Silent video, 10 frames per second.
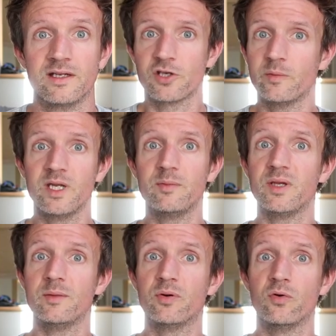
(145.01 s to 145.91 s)
So many
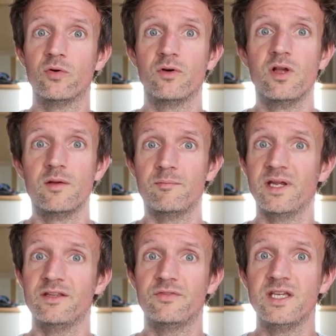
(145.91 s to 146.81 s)
people,
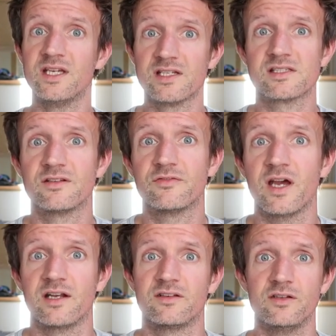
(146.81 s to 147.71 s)
many vegans in
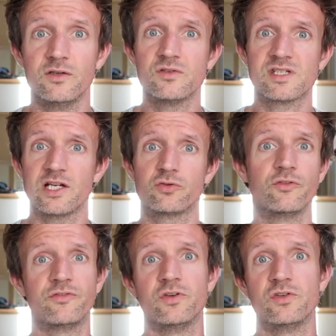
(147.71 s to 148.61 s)
fact, use
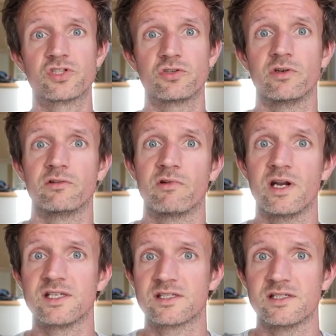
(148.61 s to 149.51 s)
natural foods during
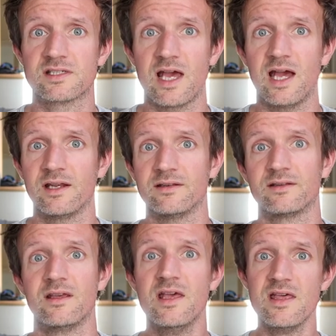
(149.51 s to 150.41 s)
races and